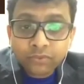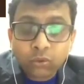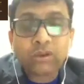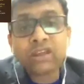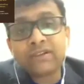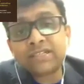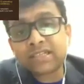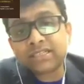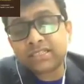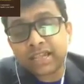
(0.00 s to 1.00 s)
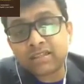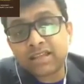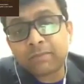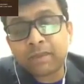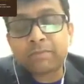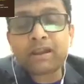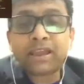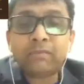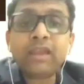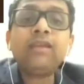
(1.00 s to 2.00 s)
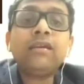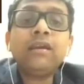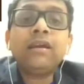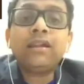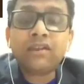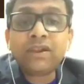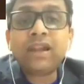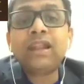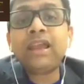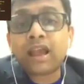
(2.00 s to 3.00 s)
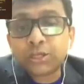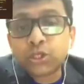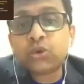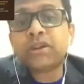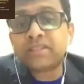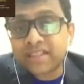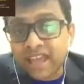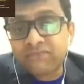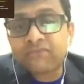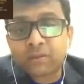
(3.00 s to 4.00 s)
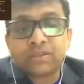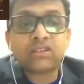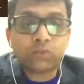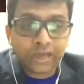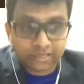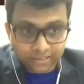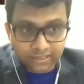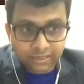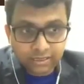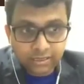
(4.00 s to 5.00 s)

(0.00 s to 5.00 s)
Only with such testing people can be definitely assured safe from this virus.